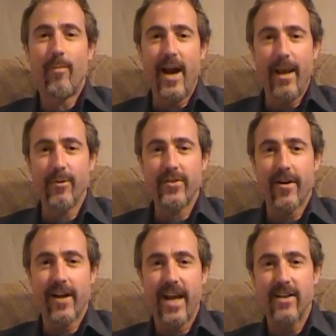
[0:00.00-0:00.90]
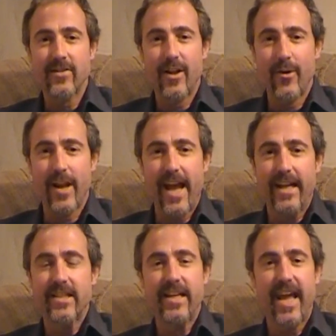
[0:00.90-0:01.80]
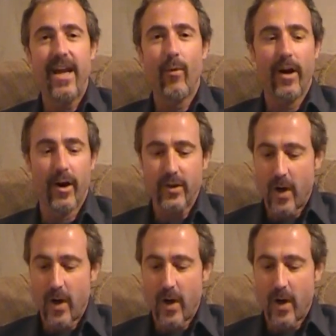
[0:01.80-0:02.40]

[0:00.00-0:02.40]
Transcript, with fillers: My name is Eric Anzalone, and today we are